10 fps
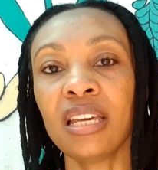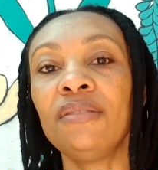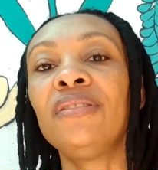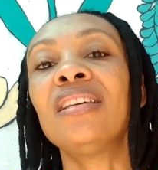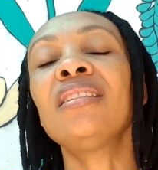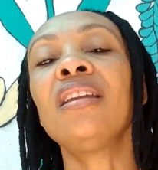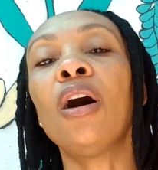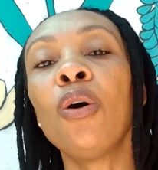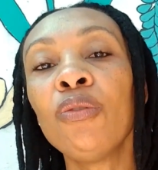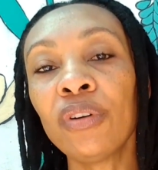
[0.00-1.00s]
if there's an
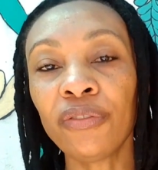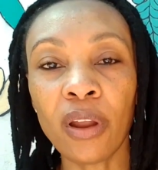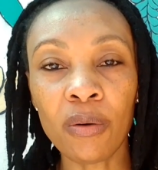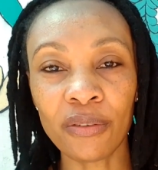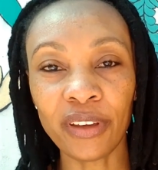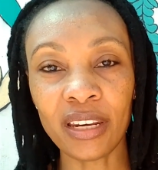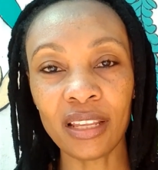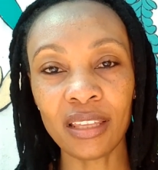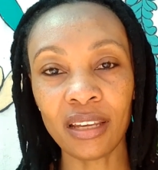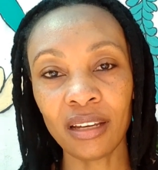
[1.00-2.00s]
overflow of
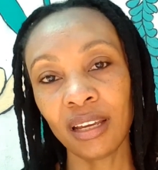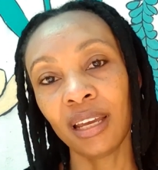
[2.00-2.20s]
anything,